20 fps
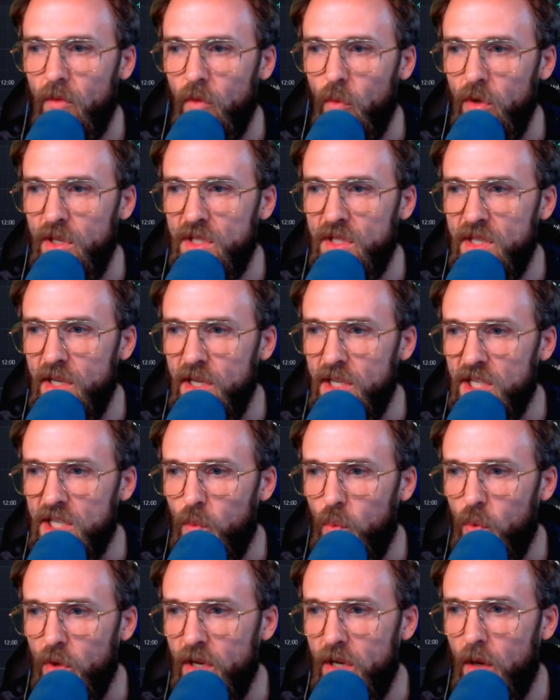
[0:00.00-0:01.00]
We just need to,
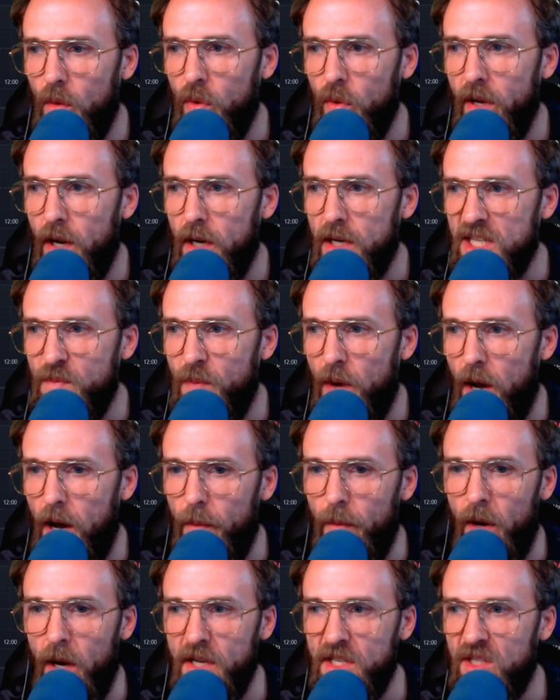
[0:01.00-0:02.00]
we, we got to
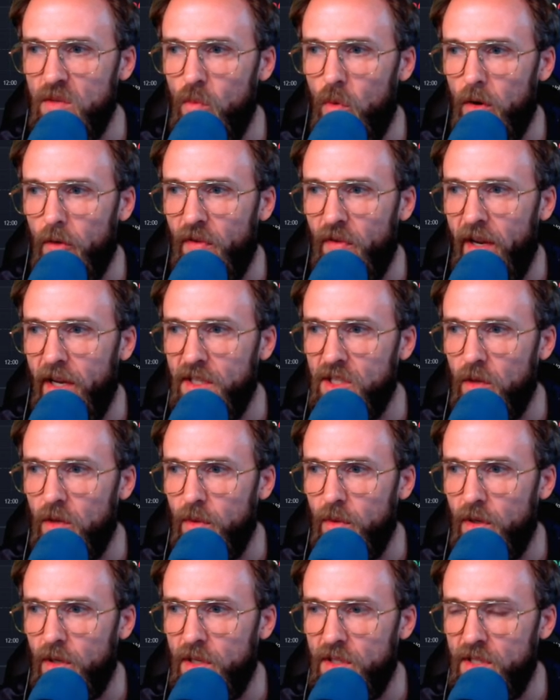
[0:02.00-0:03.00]
spot buy some more Phantom,
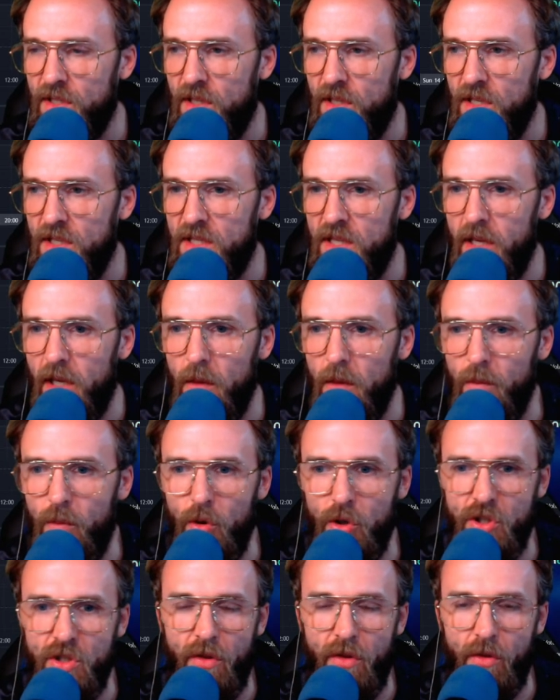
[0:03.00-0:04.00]
because it, this thing can
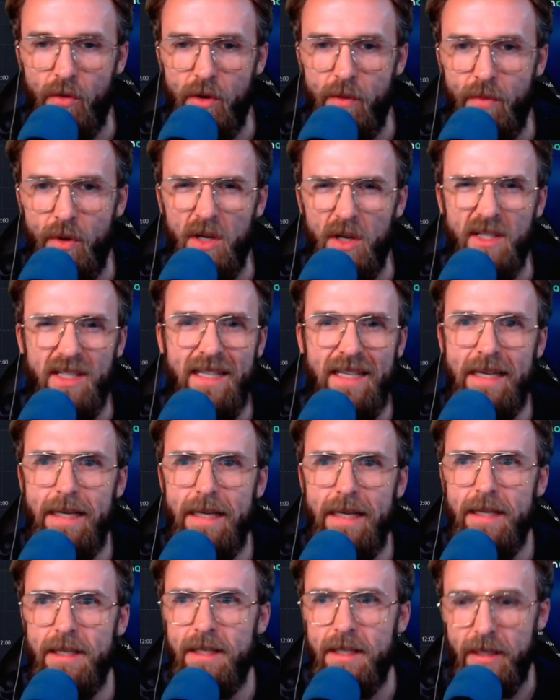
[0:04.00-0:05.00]
push to three bucks.
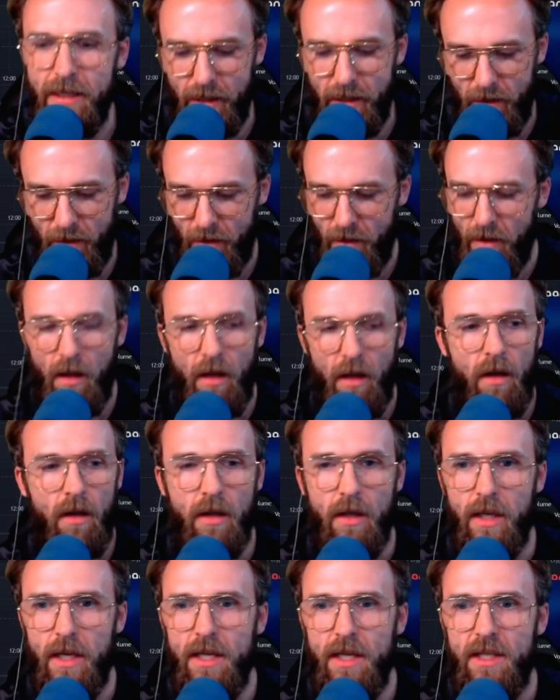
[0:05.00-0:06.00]
Easy,
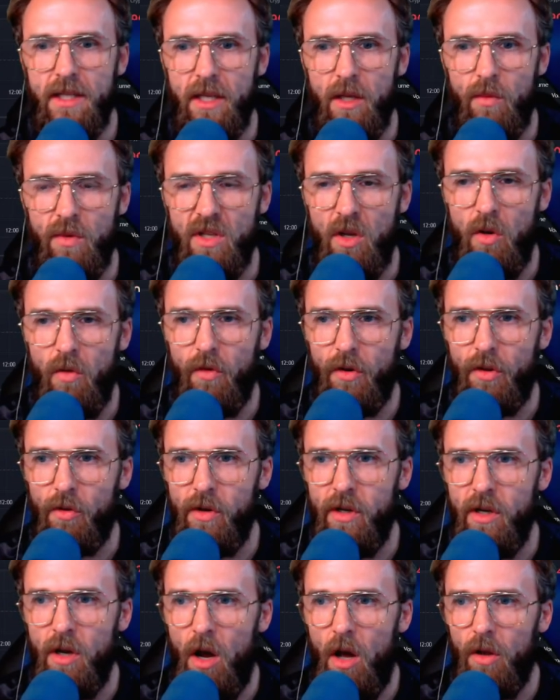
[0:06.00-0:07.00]
easy. It was over
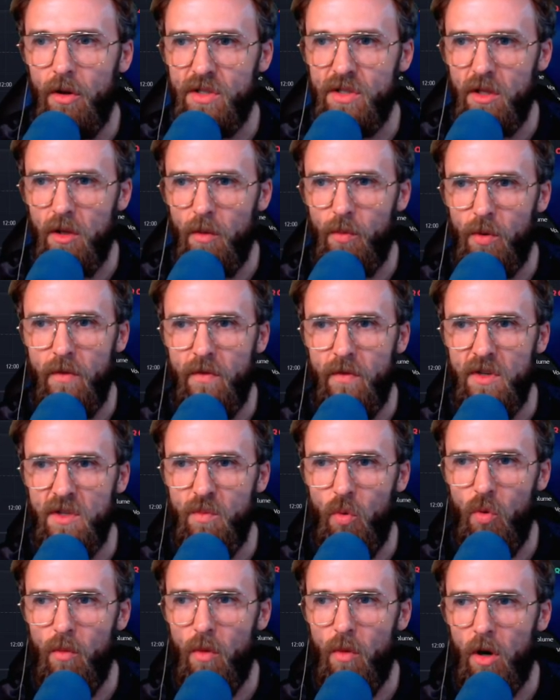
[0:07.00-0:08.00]
three dollars in the previous
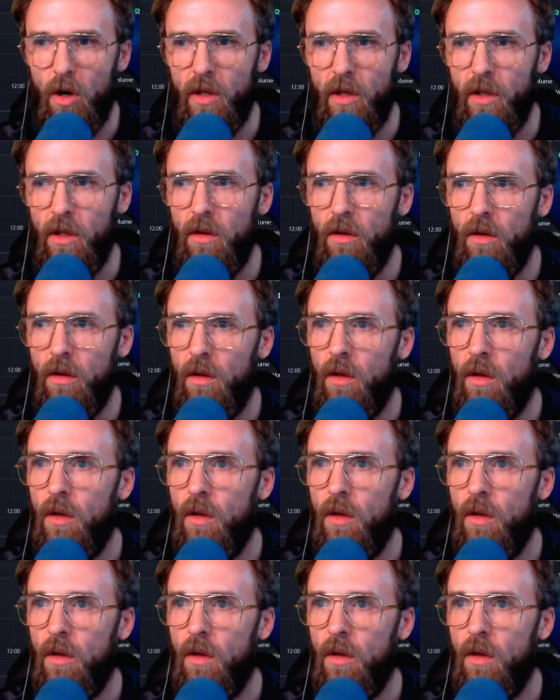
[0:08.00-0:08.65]
bull market.